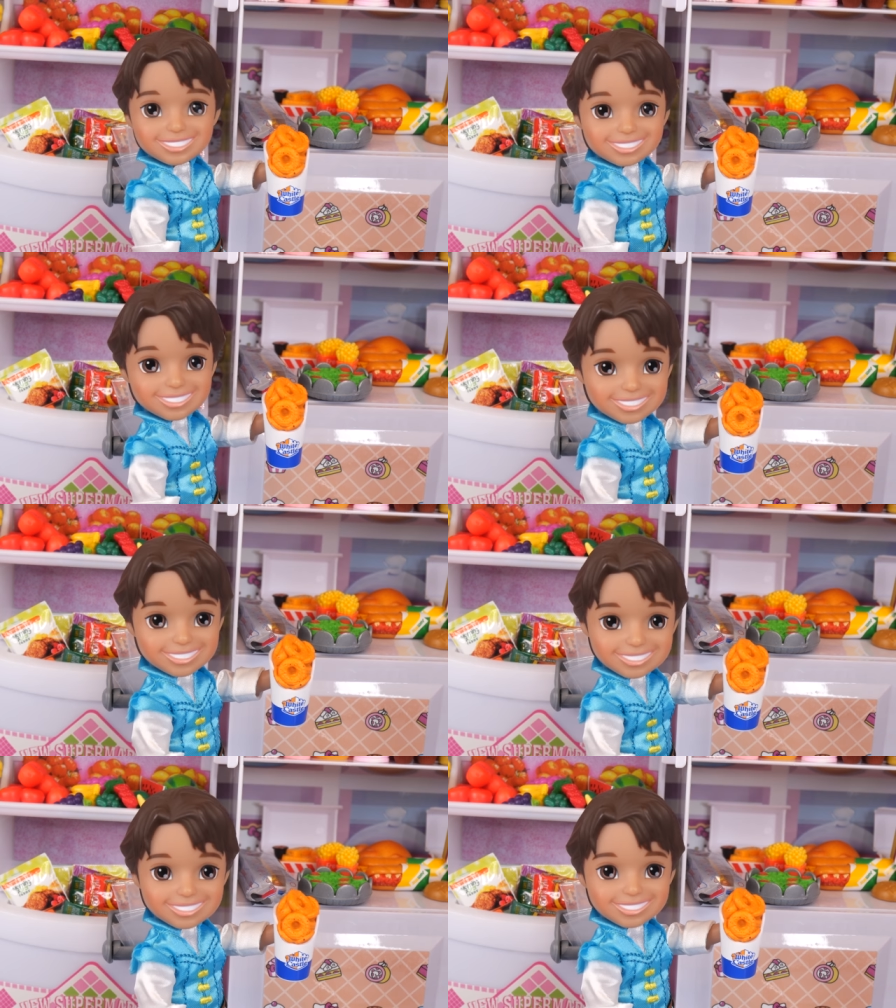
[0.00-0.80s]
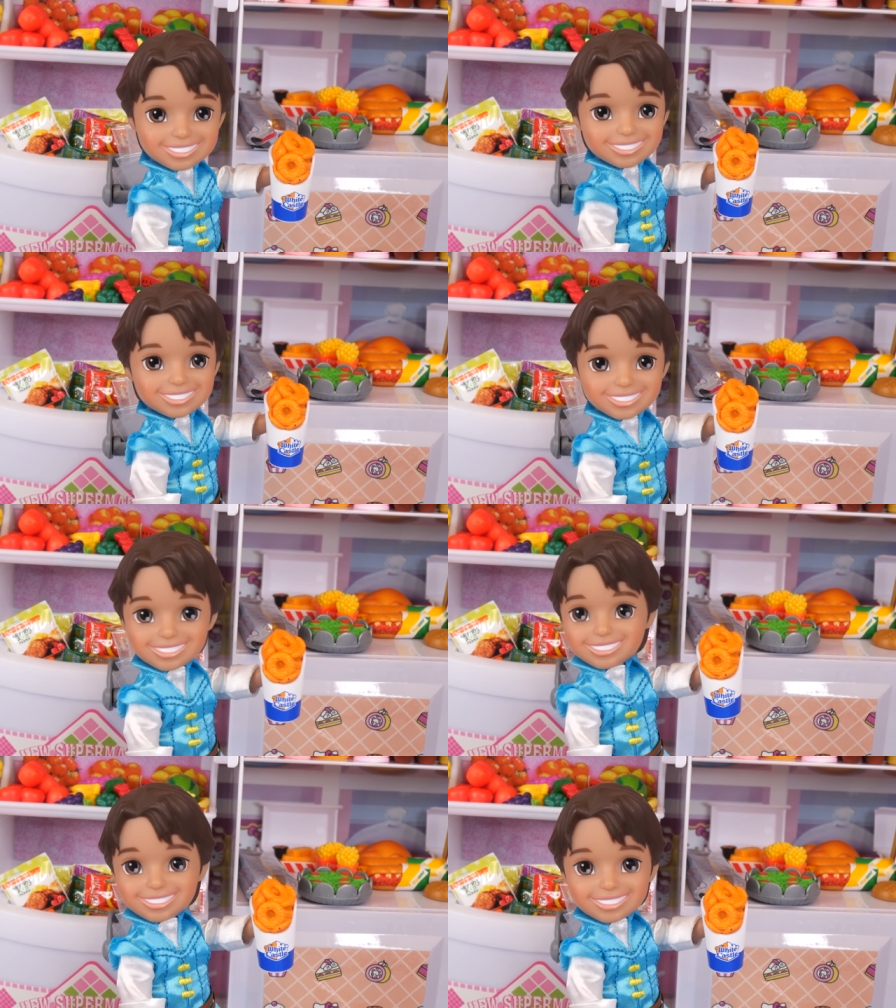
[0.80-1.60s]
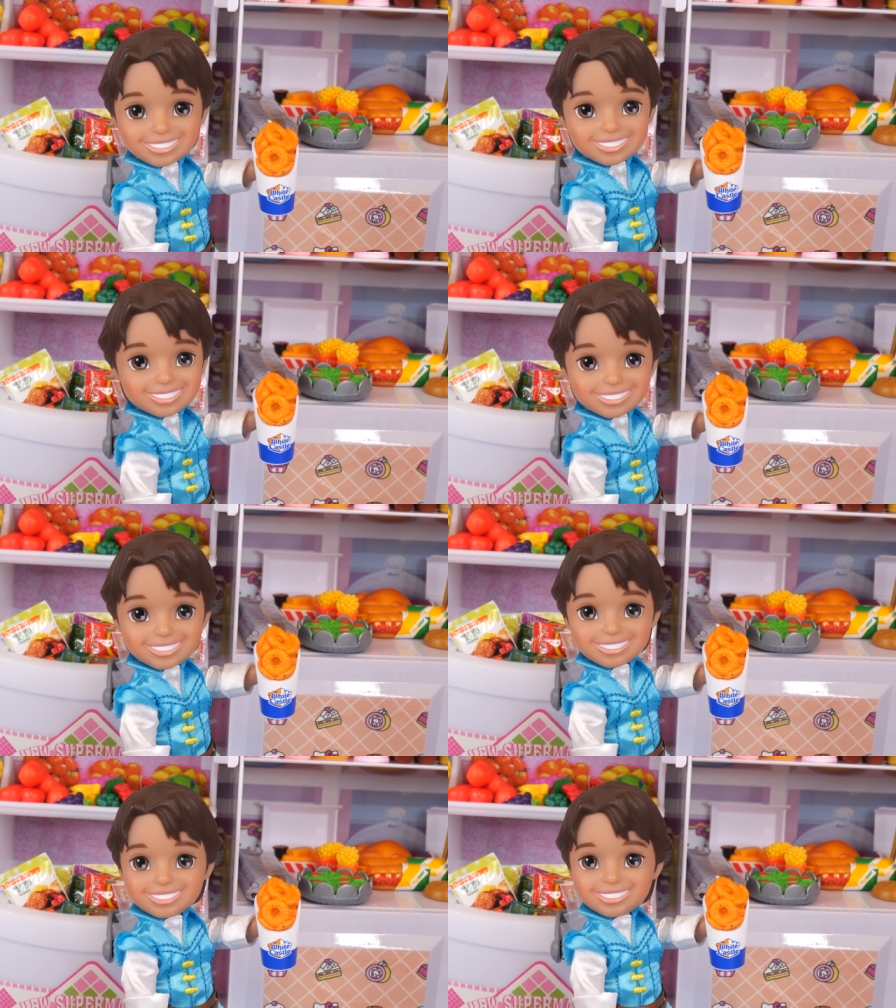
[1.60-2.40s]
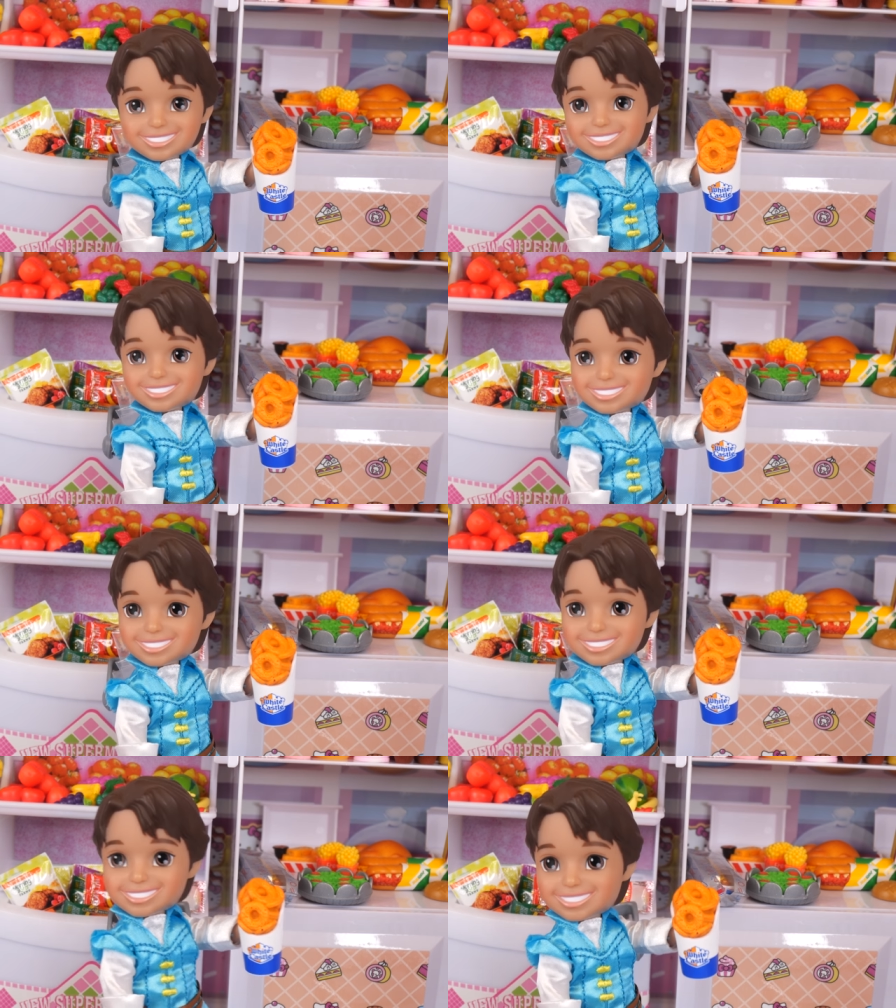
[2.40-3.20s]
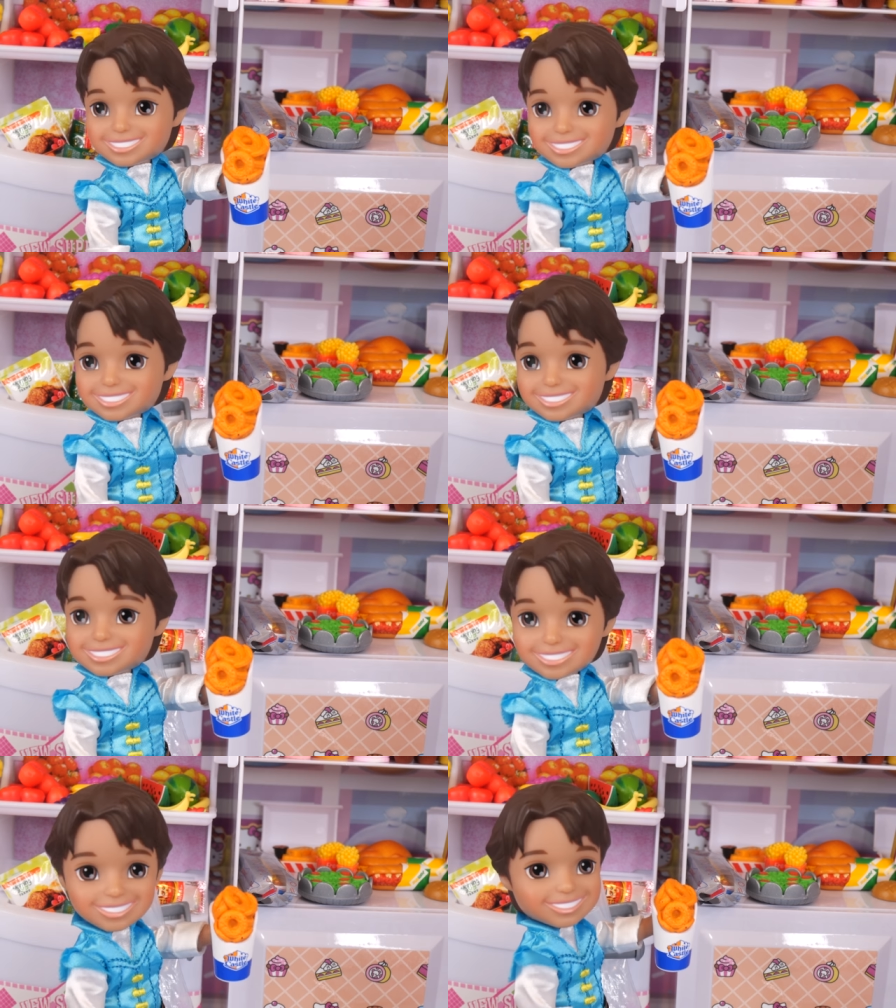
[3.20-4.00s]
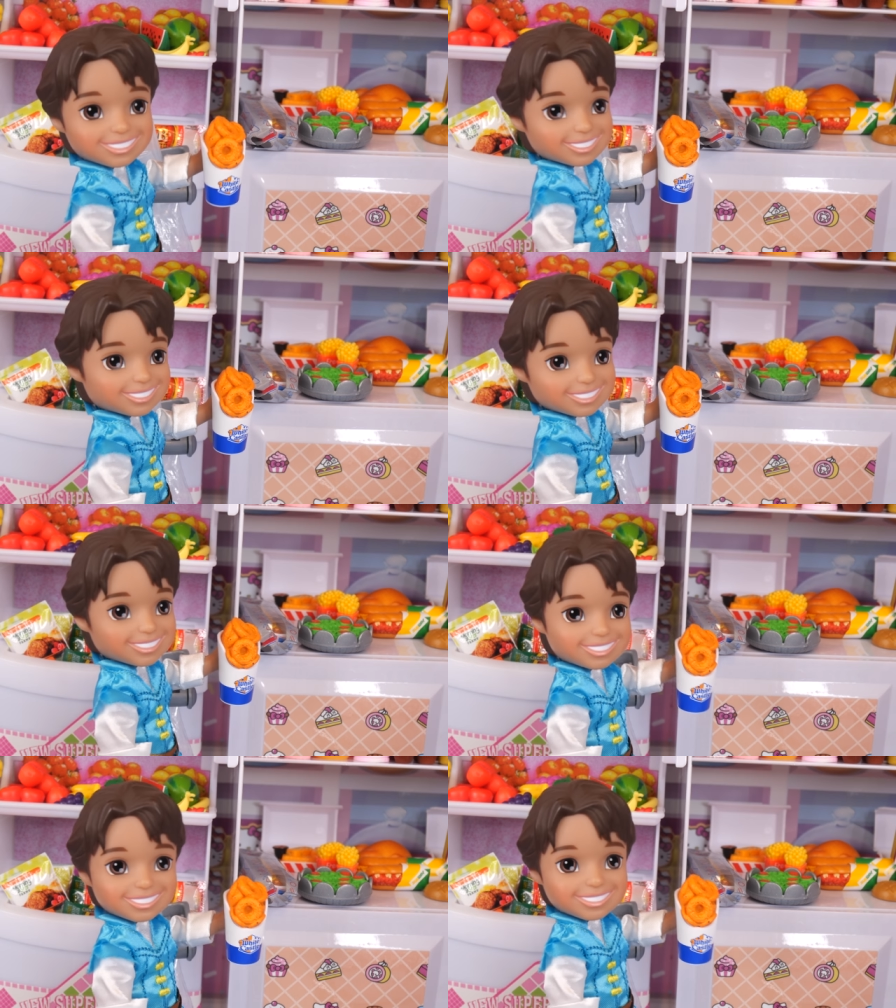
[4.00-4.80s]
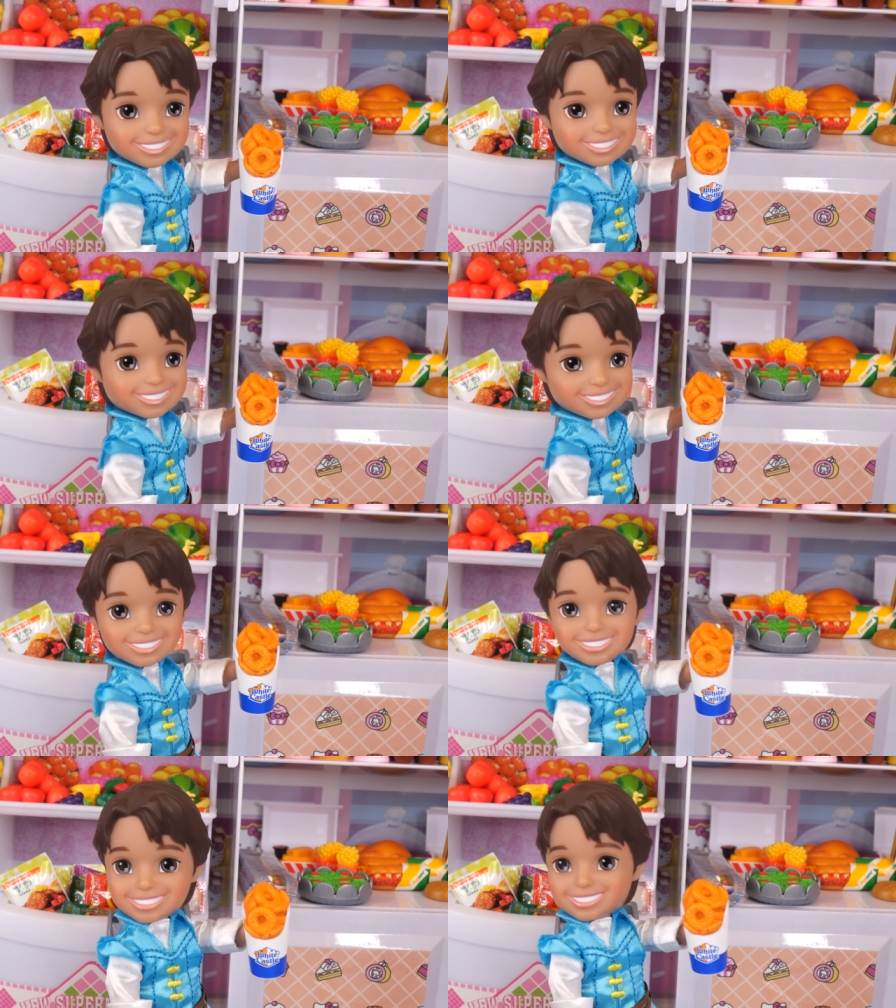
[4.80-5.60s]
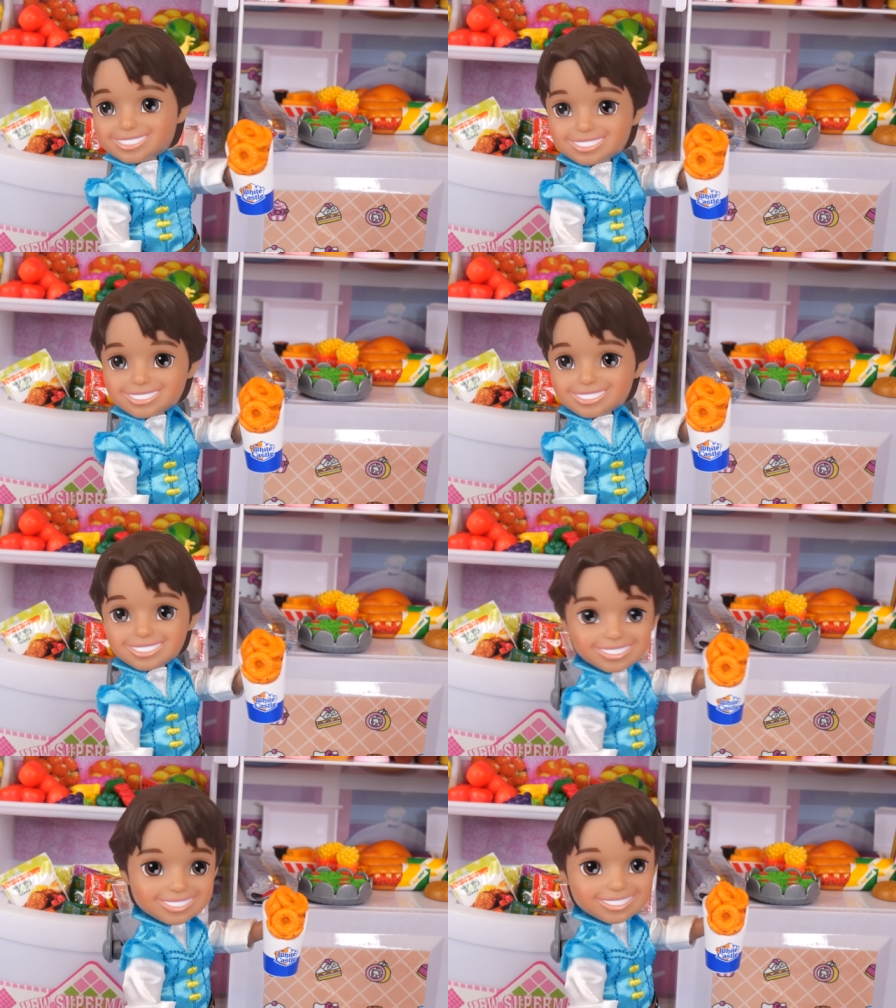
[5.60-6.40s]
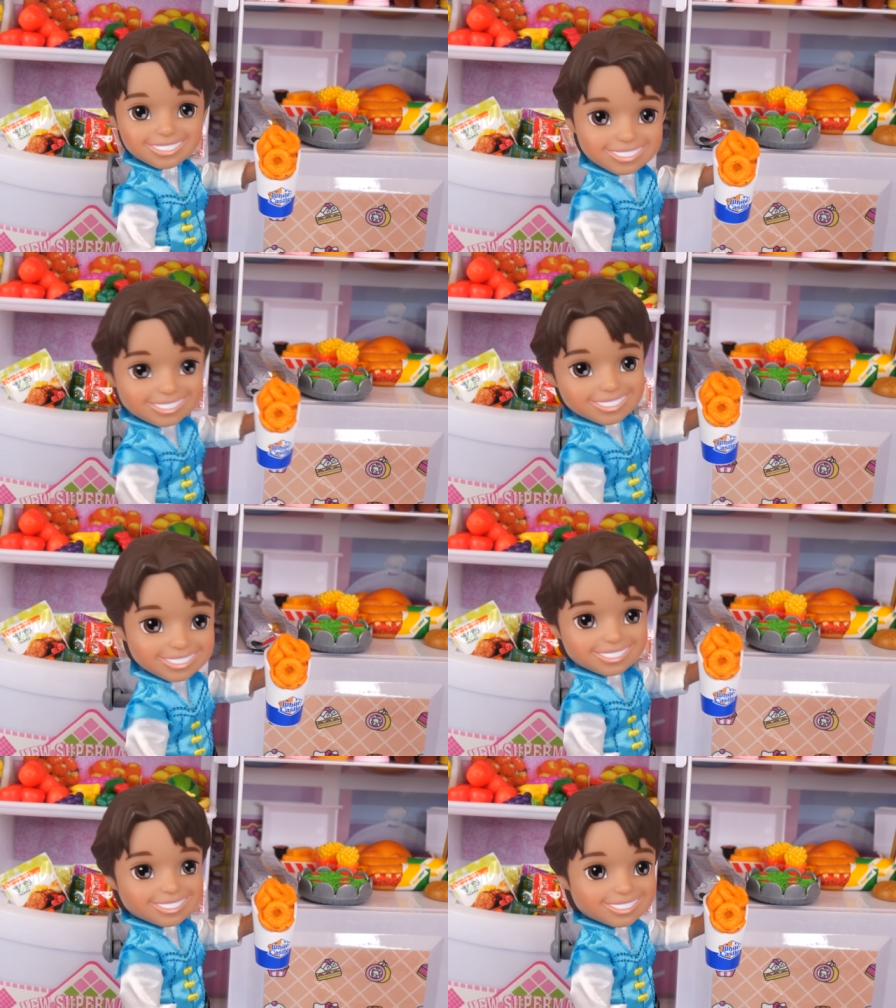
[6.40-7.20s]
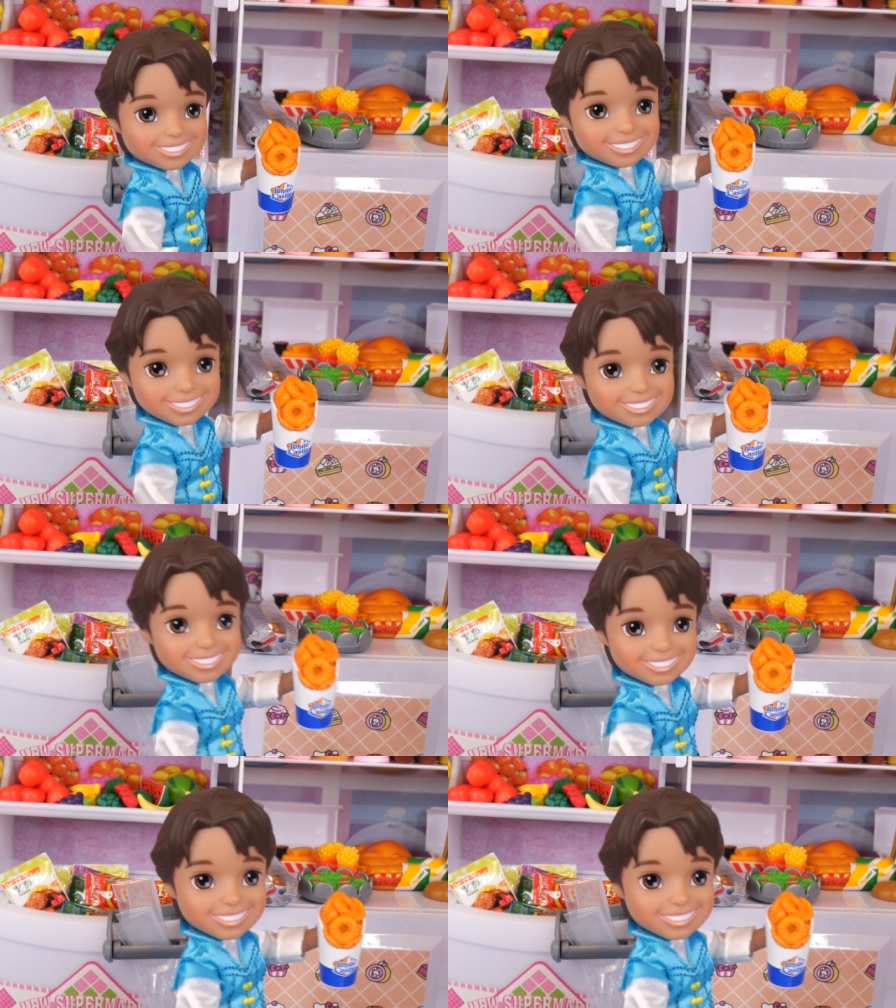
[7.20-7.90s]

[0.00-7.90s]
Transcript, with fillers: Yes. It smells so delicious and greasy. Oh, wait, I'm gonna put him in your cart, Mom. I don't trust Rapunzie.